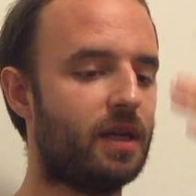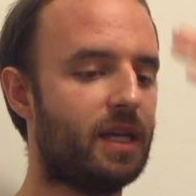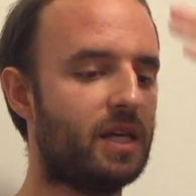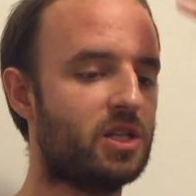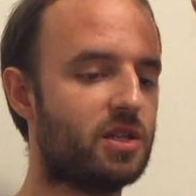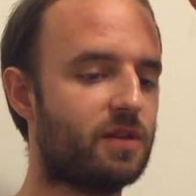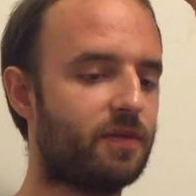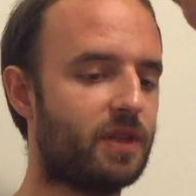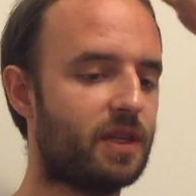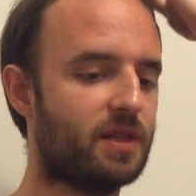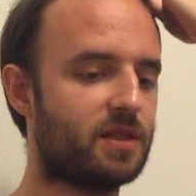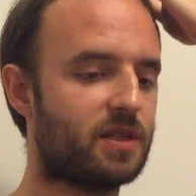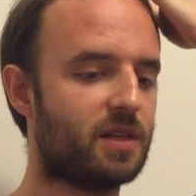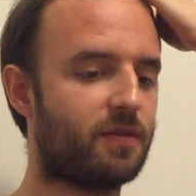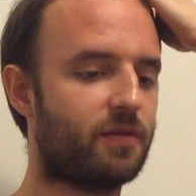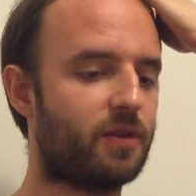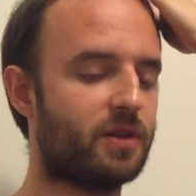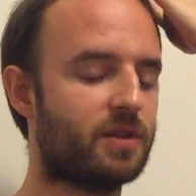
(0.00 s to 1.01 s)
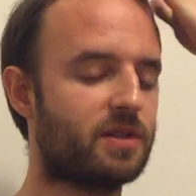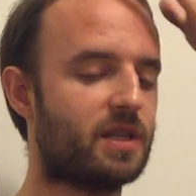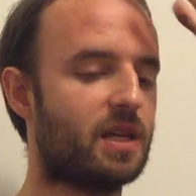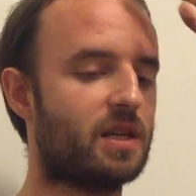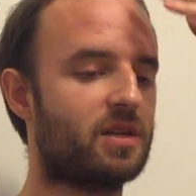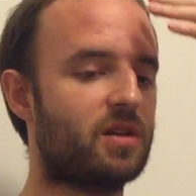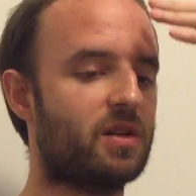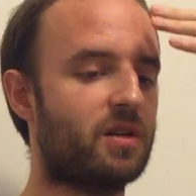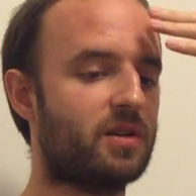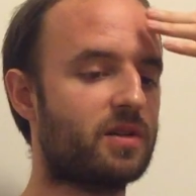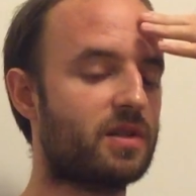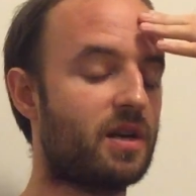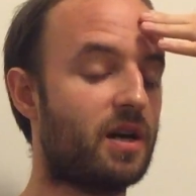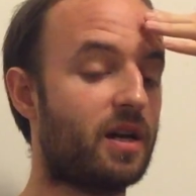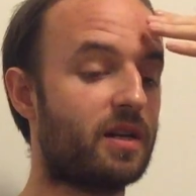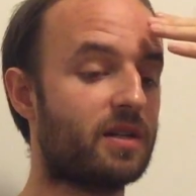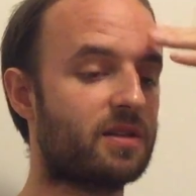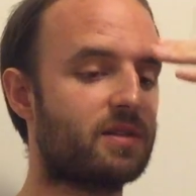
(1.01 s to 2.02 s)
each of these different centers
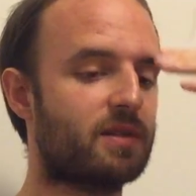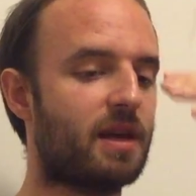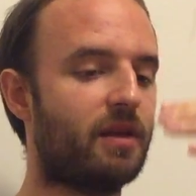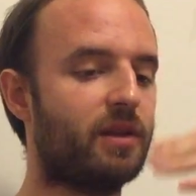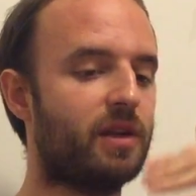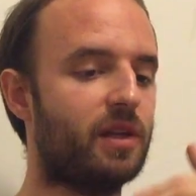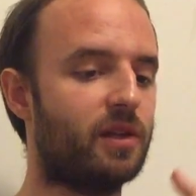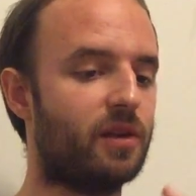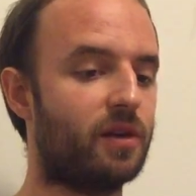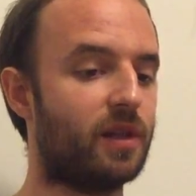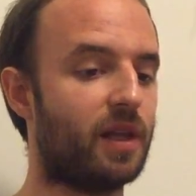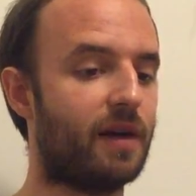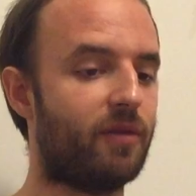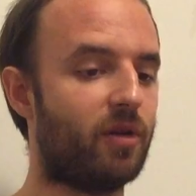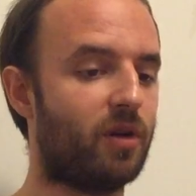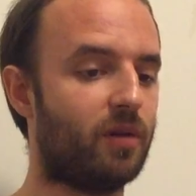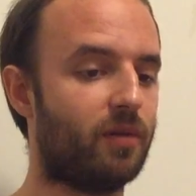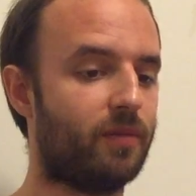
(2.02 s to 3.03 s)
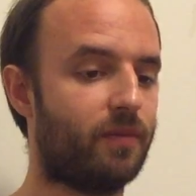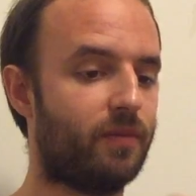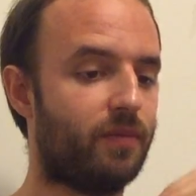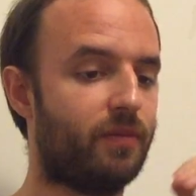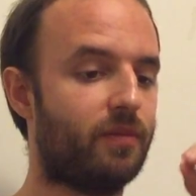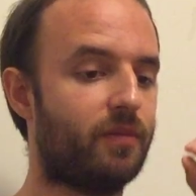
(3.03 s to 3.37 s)
on a cellular level